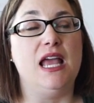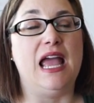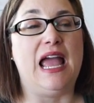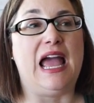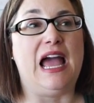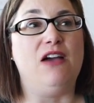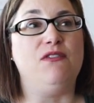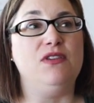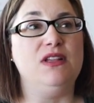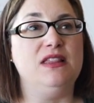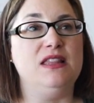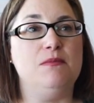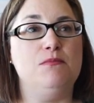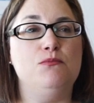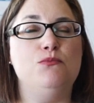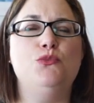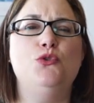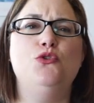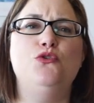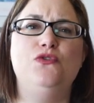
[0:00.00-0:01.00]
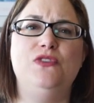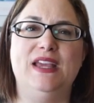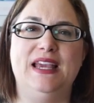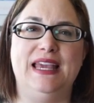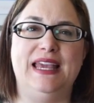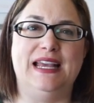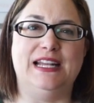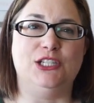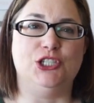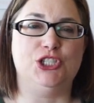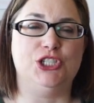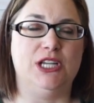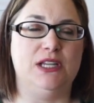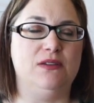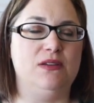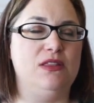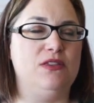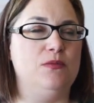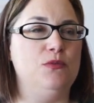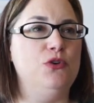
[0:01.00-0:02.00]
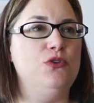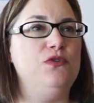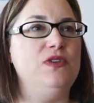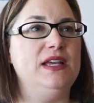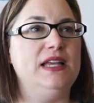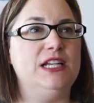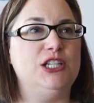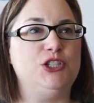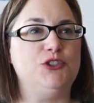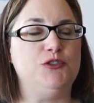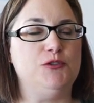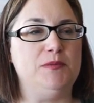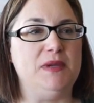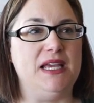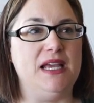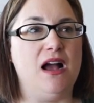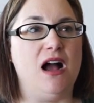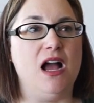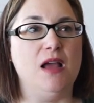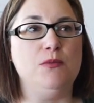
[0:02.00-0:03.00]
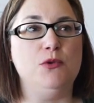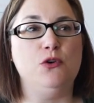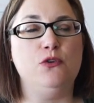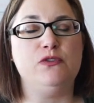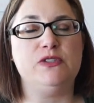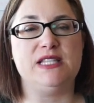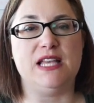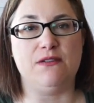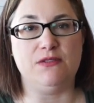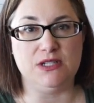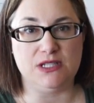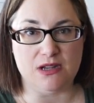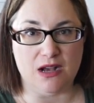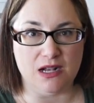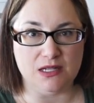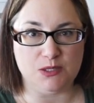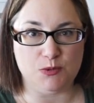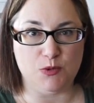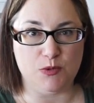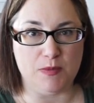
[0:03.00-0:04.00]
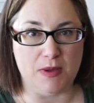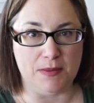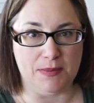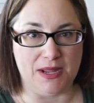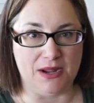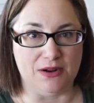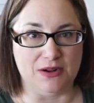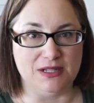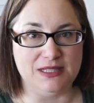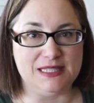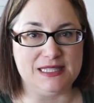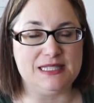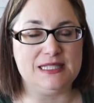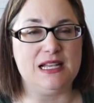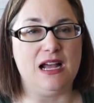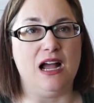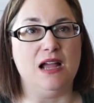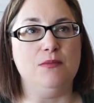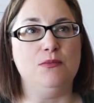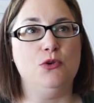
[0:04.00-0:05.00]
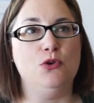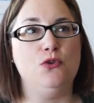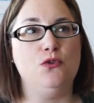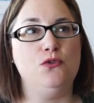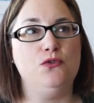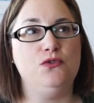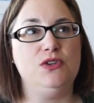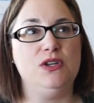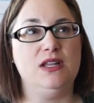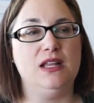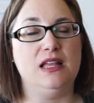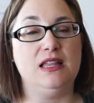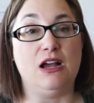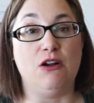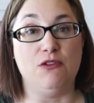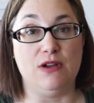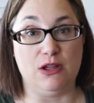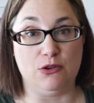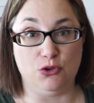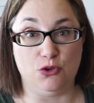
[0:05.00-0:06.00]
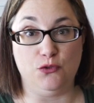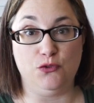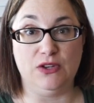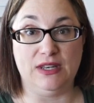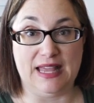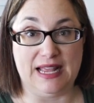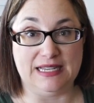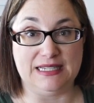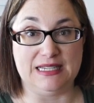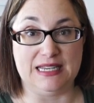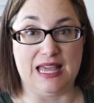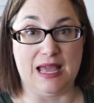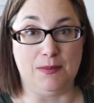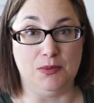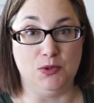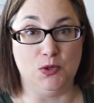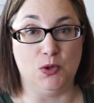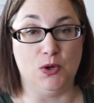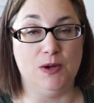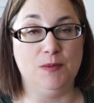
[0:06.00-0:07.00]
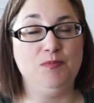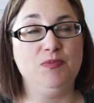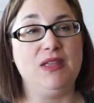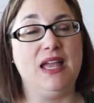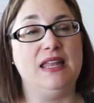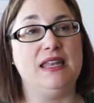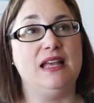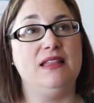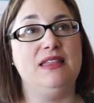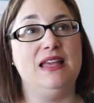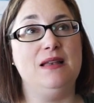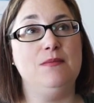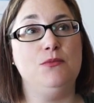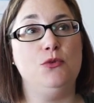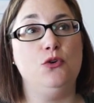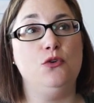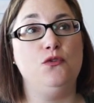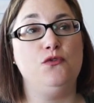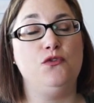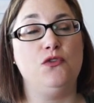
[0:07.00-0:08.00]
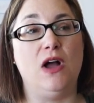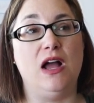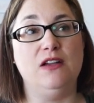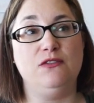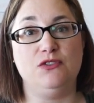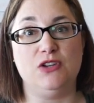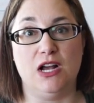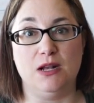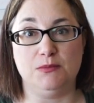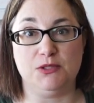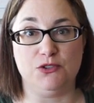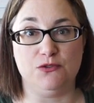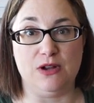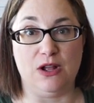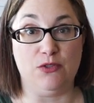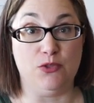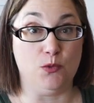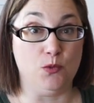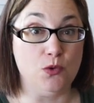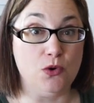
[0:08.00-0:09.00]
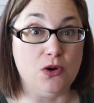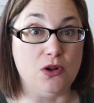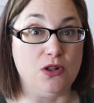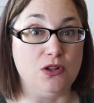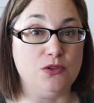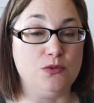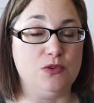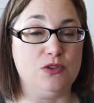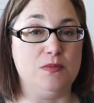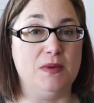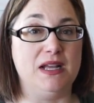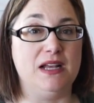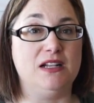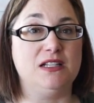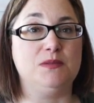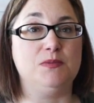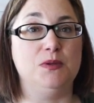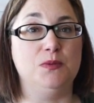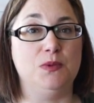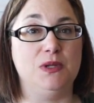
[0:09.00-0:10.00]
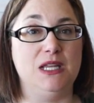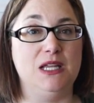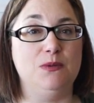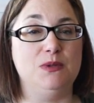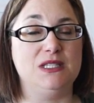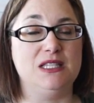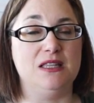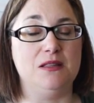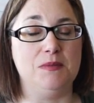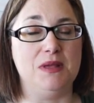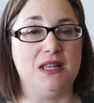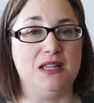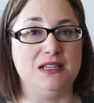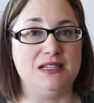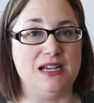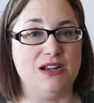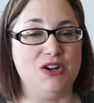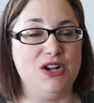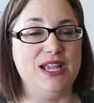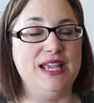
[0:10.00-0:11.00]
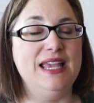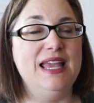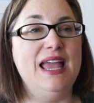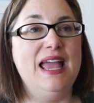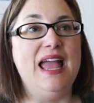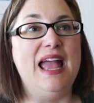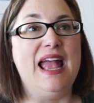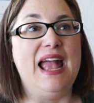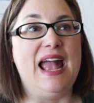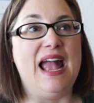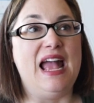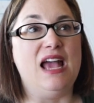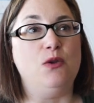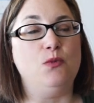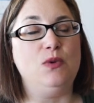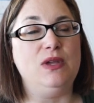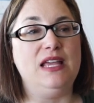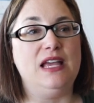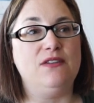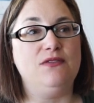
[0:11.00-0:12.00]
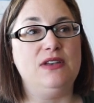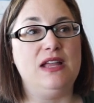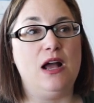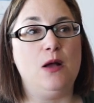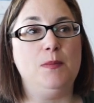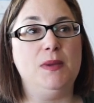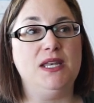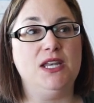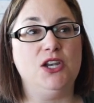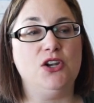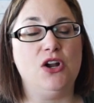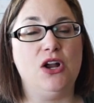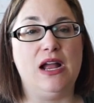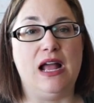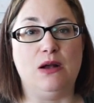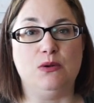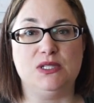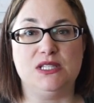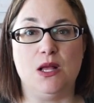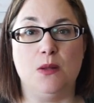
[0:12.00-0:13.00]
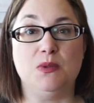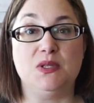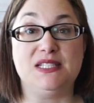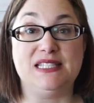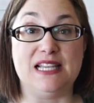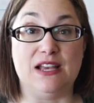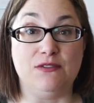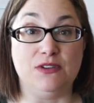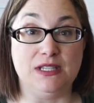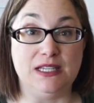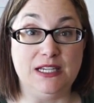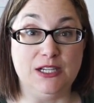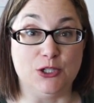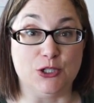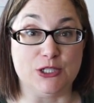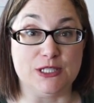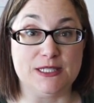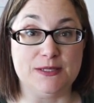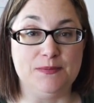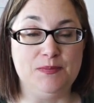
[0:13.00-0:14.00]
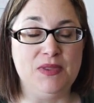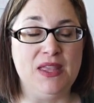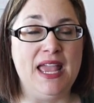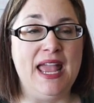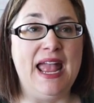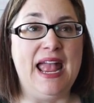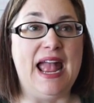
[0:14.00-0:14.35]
having the moving itch, and the moving itch for me, I moved 7 times with my parents. I moved around Newfoundland and Labrador, and I then moved 5 times around the world with my husband when he was in the military. And we have now been in our house almost 7 years.